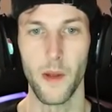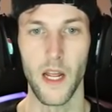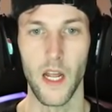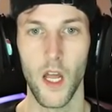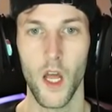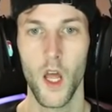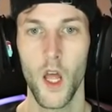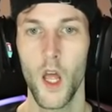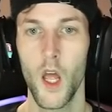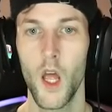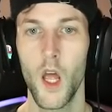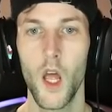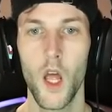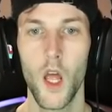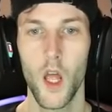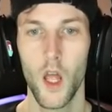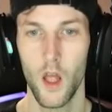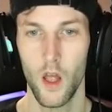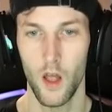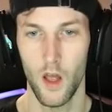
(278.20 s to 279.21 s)
me.
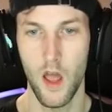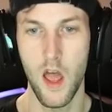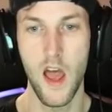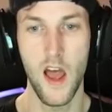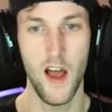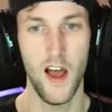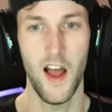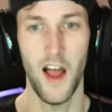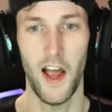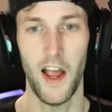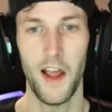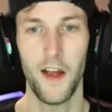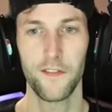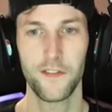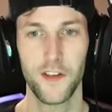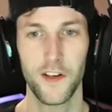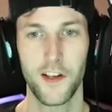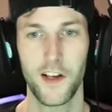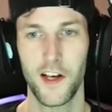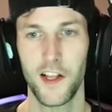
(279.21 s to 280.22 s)
I have
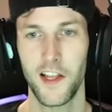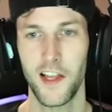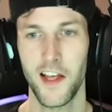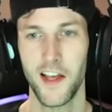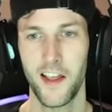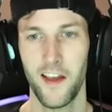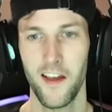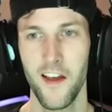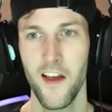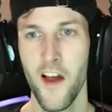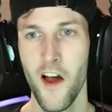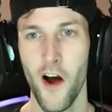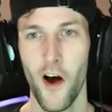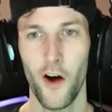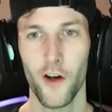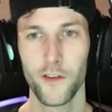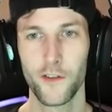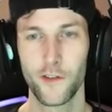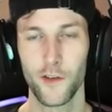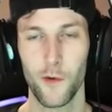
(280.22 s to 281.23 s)
to click
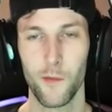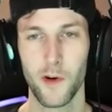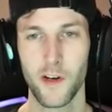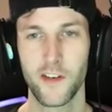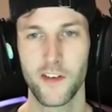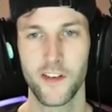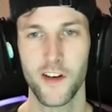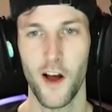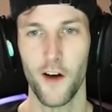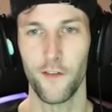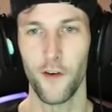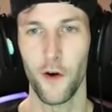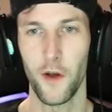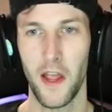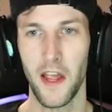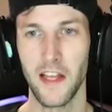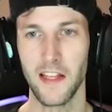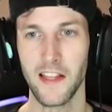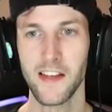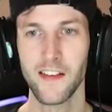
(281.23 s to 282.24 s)
on so much stuff.
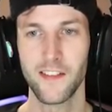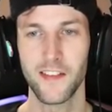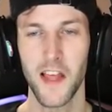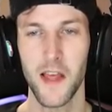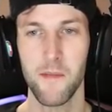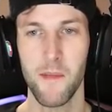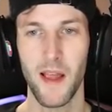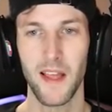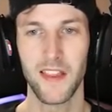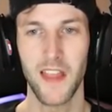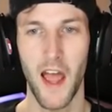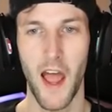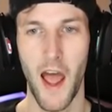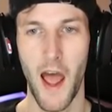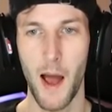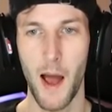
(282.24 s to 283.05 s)
Okay, at least they made the